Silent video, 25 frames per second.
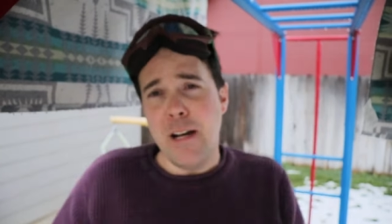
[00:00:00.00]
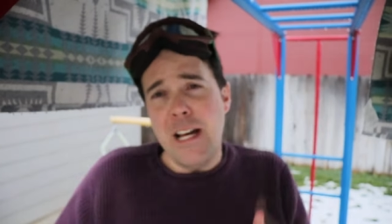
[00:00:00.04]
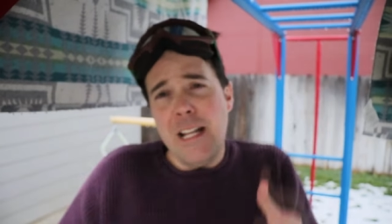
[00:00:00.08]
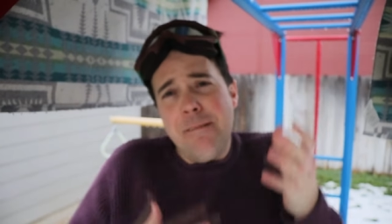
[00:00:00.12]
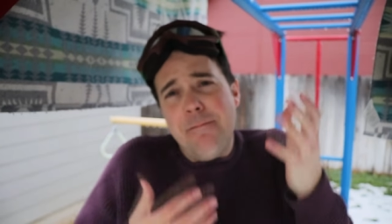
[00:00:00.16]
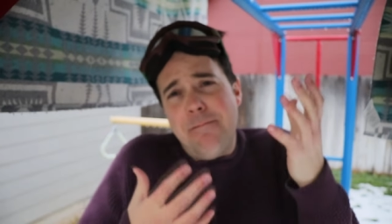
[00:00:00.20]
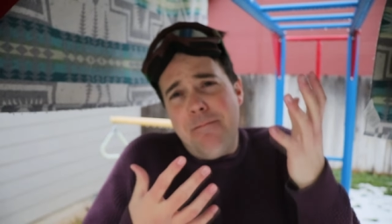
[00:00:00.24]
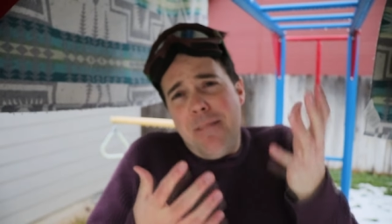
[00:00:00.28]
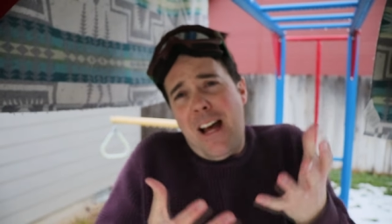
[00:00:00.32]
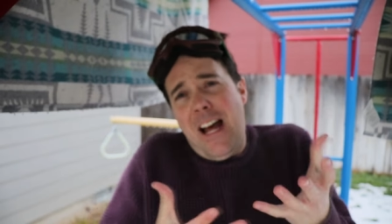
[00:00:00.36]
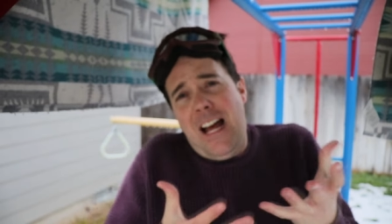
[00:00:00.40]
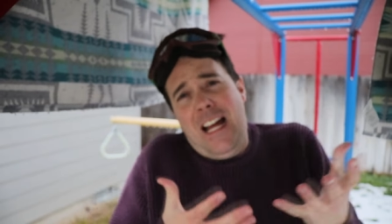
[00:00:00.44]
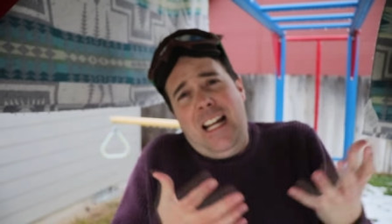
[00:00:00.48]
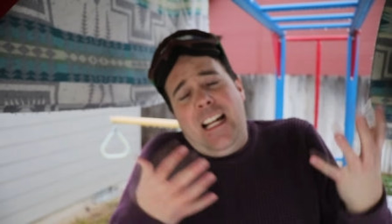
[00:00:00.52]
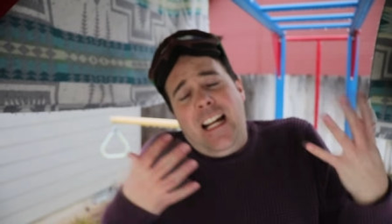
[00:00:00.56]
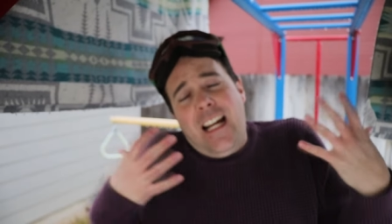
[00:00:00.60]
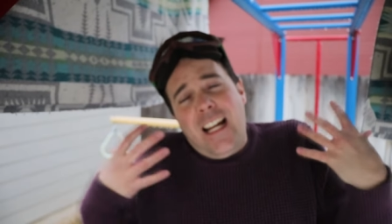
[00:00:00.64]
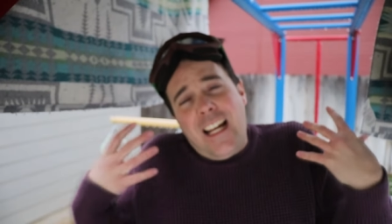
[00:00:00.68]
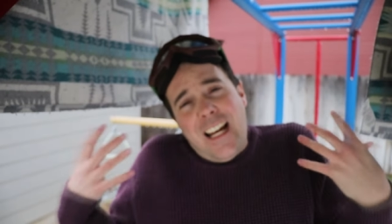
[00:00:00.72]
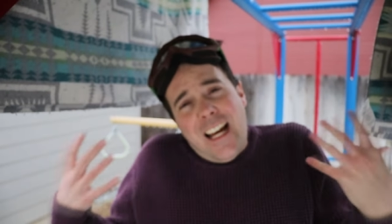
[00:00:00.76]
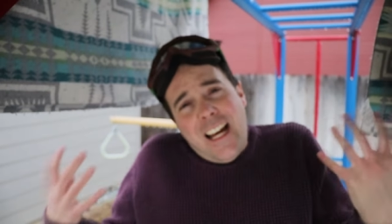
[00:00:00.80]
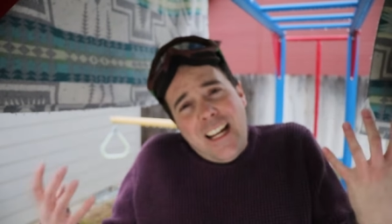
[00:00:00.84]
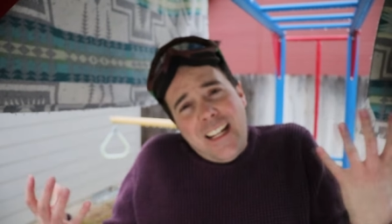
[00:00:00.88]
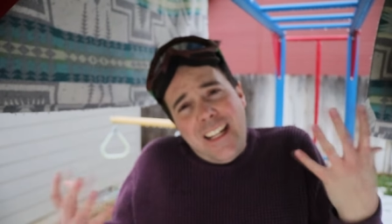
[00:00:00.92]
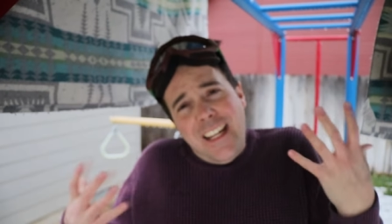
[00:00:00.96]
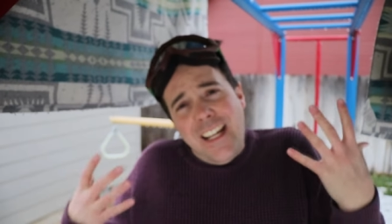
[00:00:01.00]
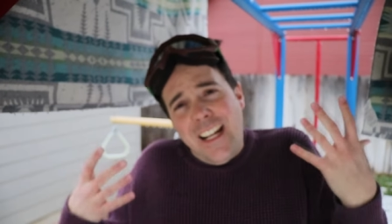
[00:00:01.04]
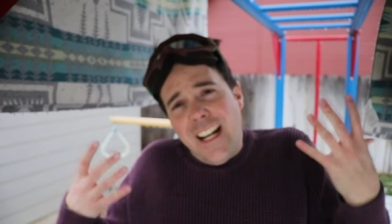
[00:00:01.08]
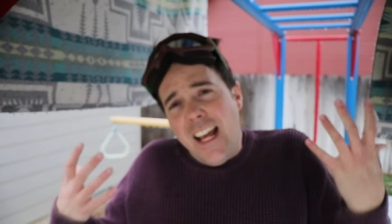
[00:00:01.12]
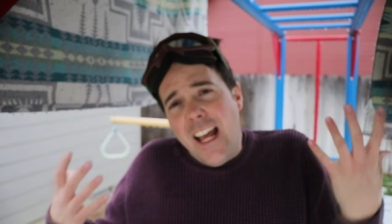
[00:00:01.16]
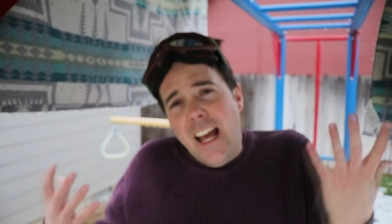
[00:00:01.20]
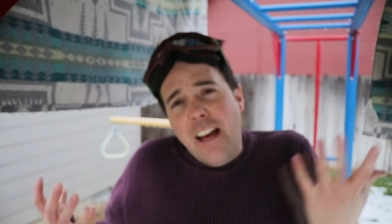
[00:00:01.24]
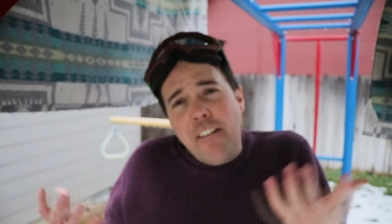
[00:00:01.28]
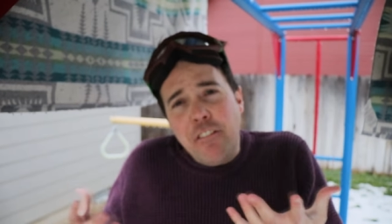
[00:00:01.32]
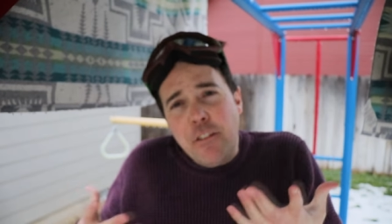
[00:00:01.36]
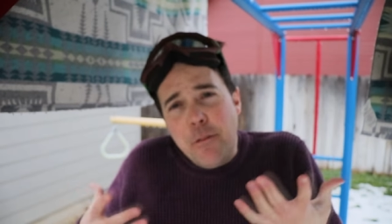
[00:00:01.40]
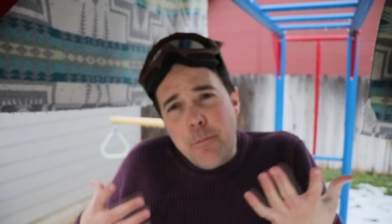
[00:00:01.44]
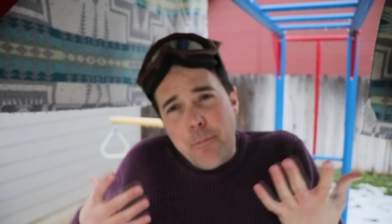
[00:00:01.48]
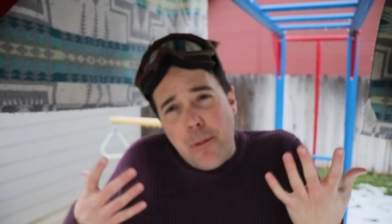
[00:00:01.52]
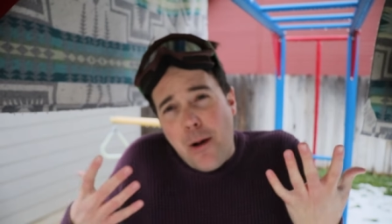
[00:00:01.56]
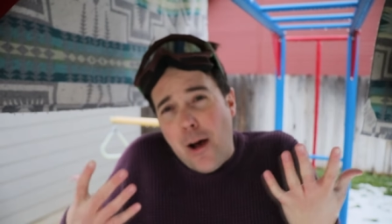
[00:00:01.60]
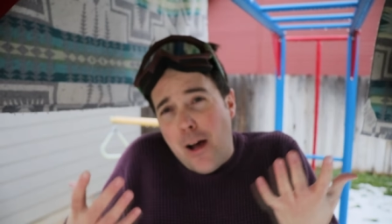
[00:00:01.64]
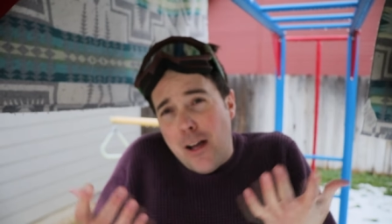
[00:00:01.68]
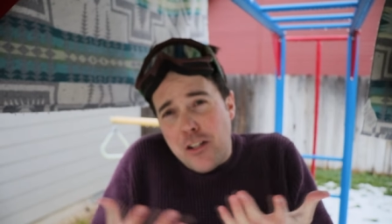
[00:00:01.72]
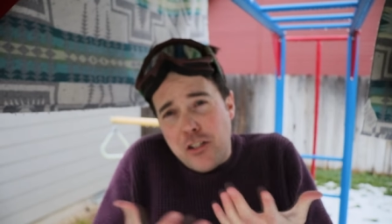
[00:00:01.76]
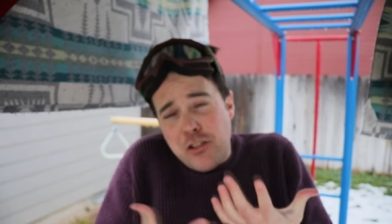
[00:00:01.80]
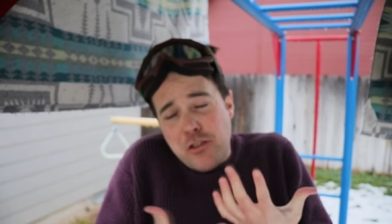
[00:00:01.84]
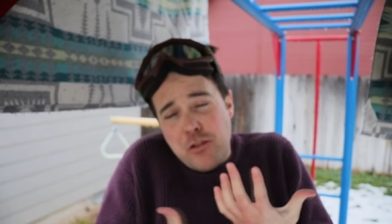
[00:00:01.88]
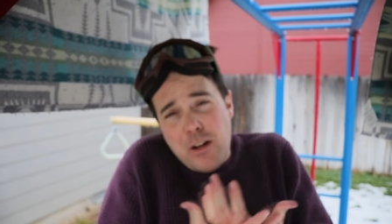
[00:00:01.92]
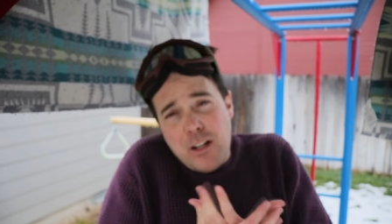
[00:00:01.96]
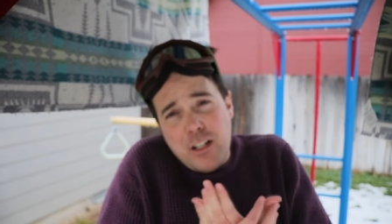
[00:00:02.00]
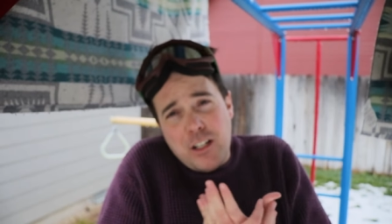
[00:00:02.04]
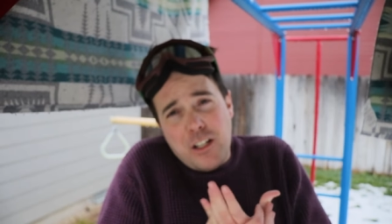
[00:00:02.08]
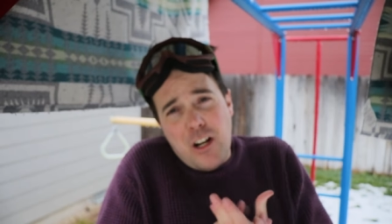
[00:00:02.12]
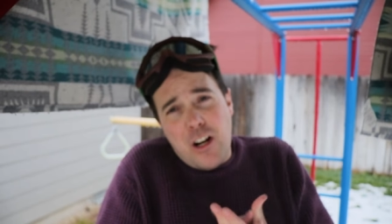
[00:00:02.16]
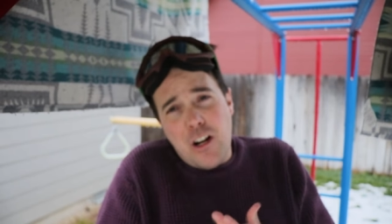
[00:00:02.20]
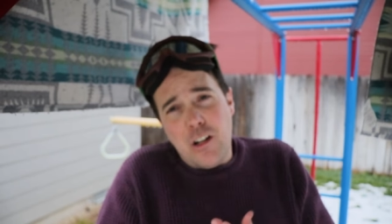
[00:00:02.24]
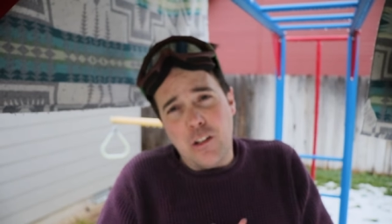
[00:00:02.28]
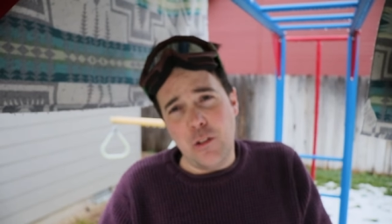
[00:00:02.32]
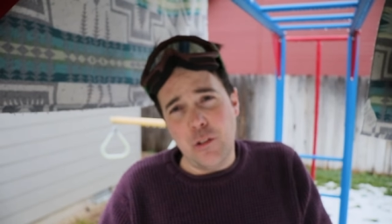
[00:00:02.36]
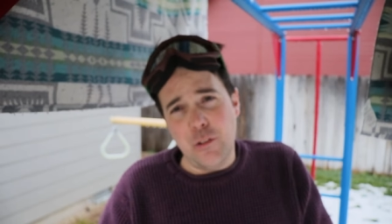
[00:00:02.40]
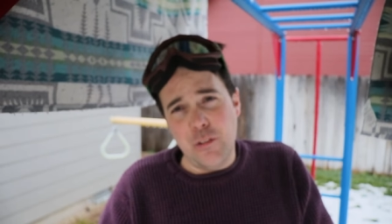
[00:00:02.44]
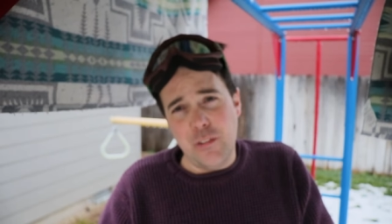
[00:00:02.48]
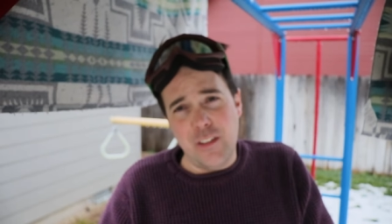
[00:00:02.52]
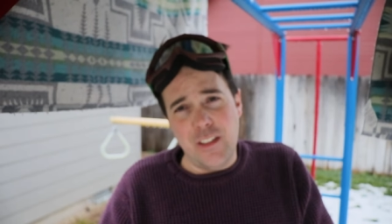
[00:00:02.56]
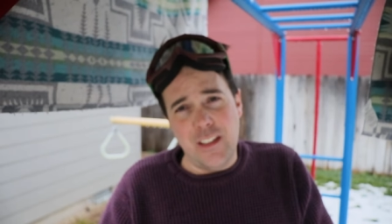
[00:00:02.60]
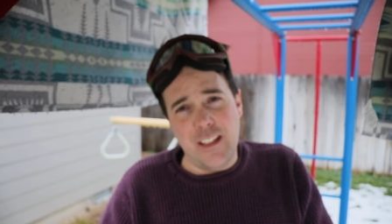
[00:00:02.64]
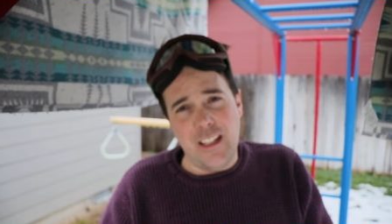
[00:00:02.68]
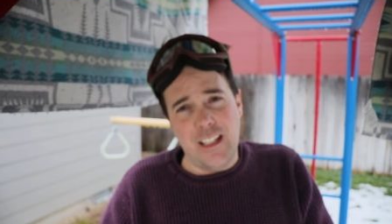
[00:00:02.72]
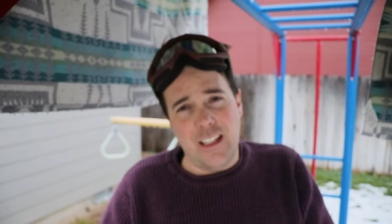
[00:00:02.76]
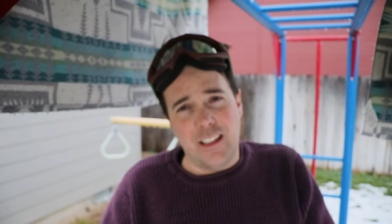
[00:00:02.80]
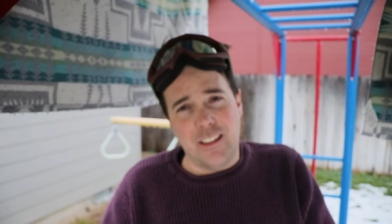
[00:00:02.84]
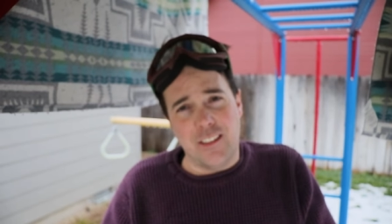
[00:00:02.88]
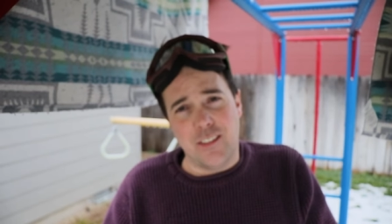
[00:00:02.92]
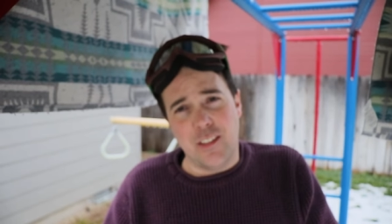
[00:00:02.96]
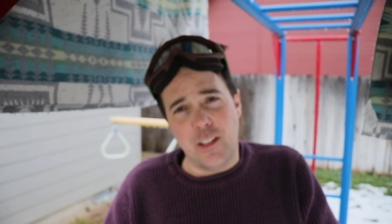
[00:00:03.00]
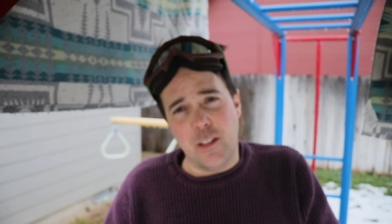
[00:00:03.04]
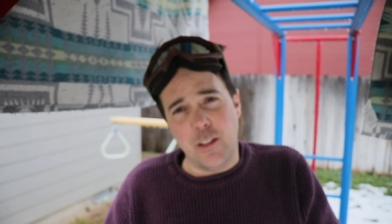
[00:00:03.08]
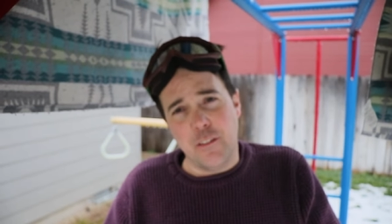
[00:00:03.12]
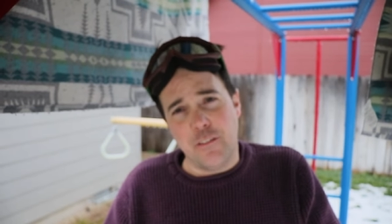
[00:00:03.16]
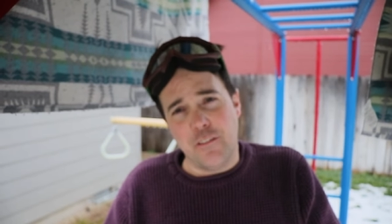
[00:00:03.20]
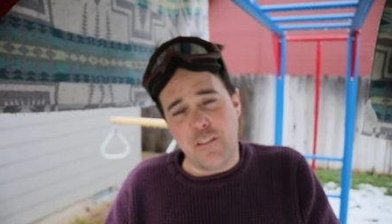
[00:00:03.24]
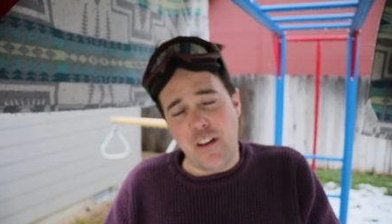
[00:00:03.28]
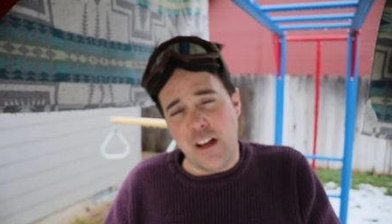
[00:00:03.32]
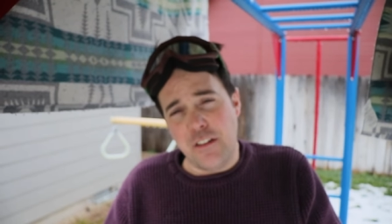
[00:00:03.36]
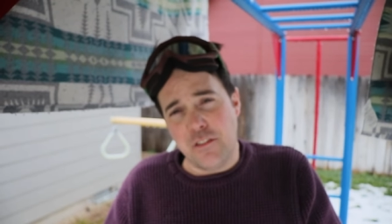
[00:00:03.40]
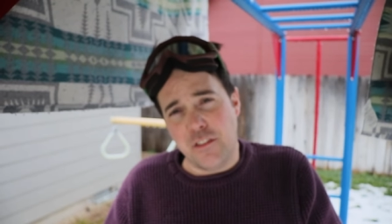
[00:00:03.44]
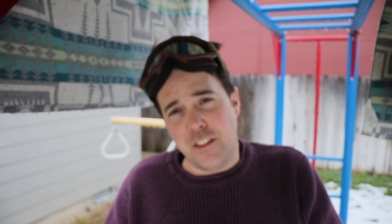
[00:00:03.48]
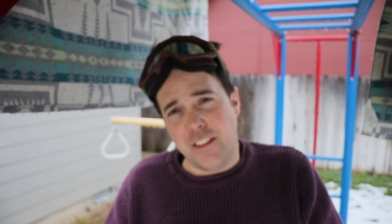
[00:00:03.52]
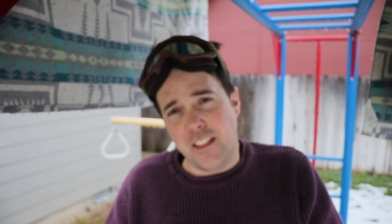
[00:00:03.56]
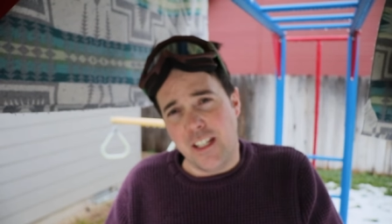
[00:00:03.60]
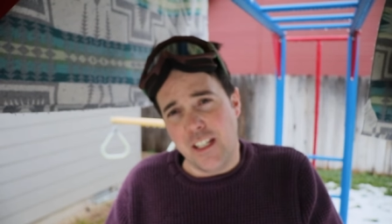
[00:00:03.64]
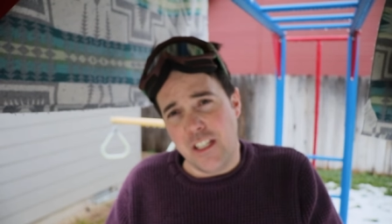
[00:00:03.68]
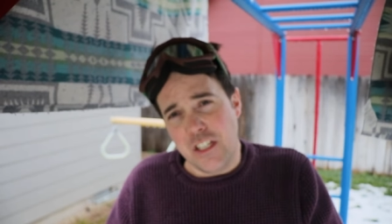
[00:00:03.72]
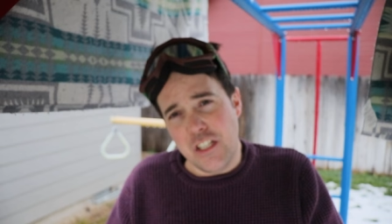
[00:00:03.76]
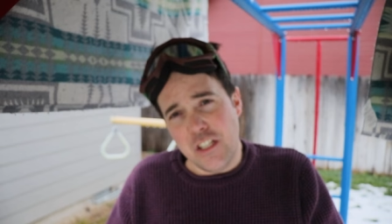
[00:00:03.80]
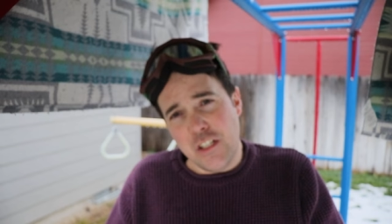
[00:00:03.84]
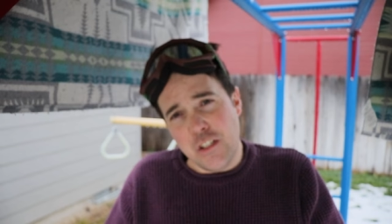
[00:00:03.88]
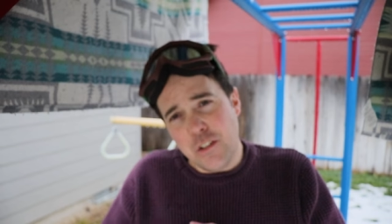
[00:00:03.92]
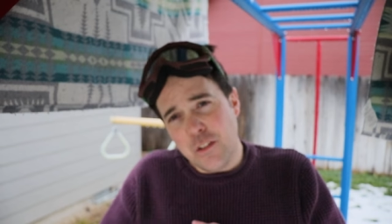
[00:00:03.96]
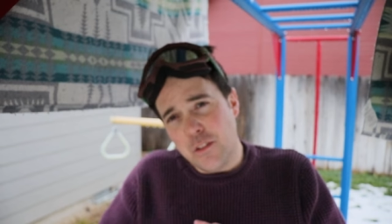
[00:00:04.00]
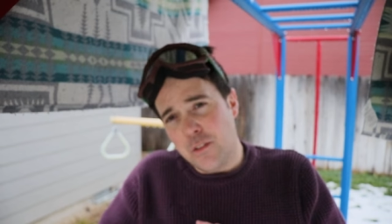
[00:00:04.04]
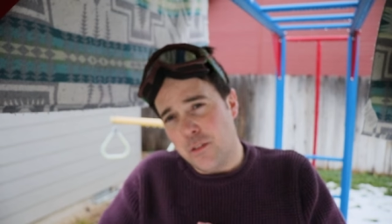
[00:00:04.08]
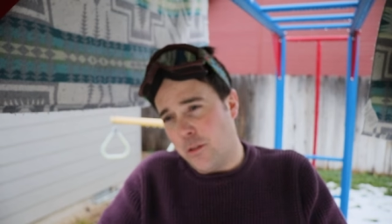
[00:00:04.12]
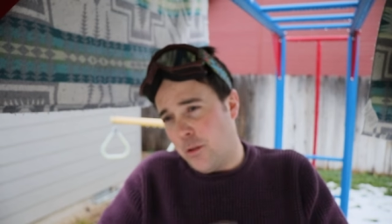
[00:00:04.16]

But again, I haven't bought Shred goggles in like a solid five to 10 years,